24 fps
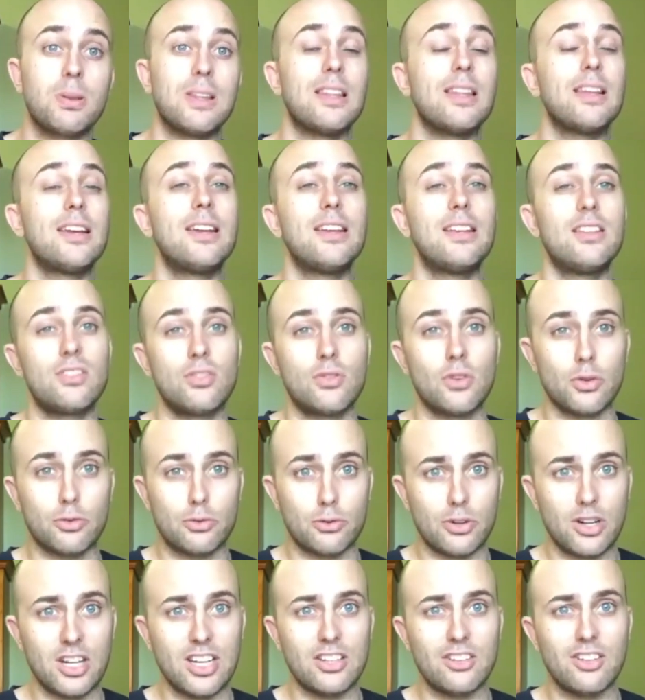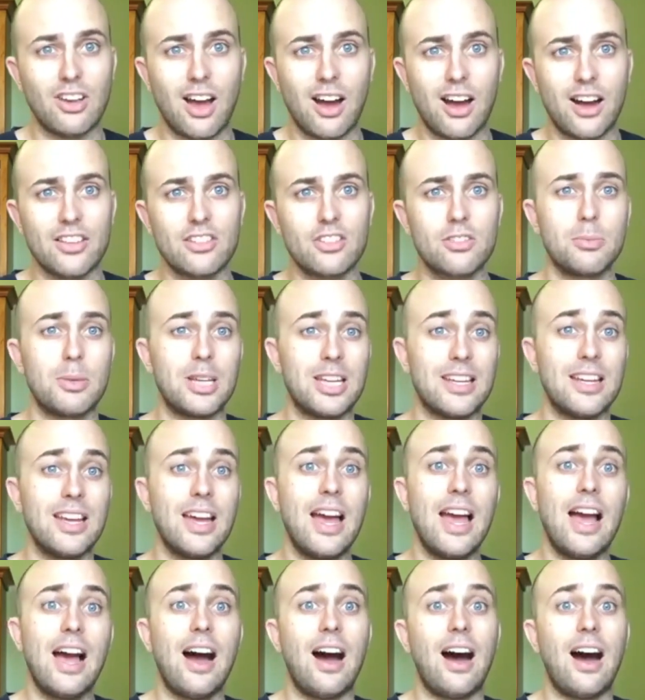please feel free to ask me.